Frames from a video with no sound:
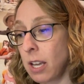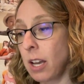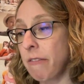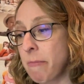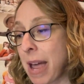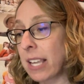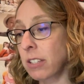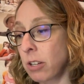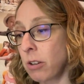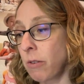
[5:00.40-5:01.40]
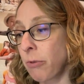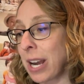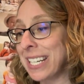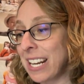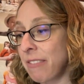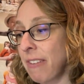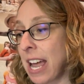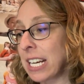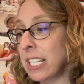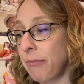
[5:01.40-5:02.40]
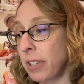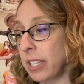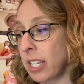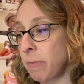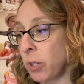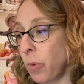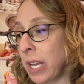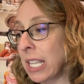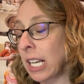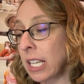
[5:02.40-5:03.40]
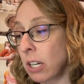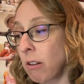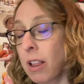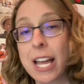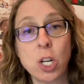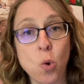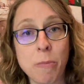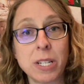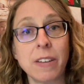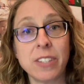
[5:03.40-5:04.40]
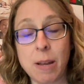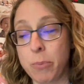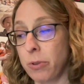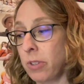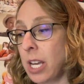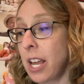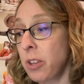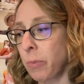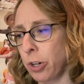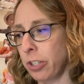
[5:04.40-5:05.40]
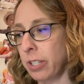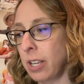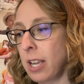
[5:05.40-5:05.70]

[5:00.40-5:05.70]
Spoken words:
of the MASC-2 for identifying differences between the clinical and normative samples. In other words,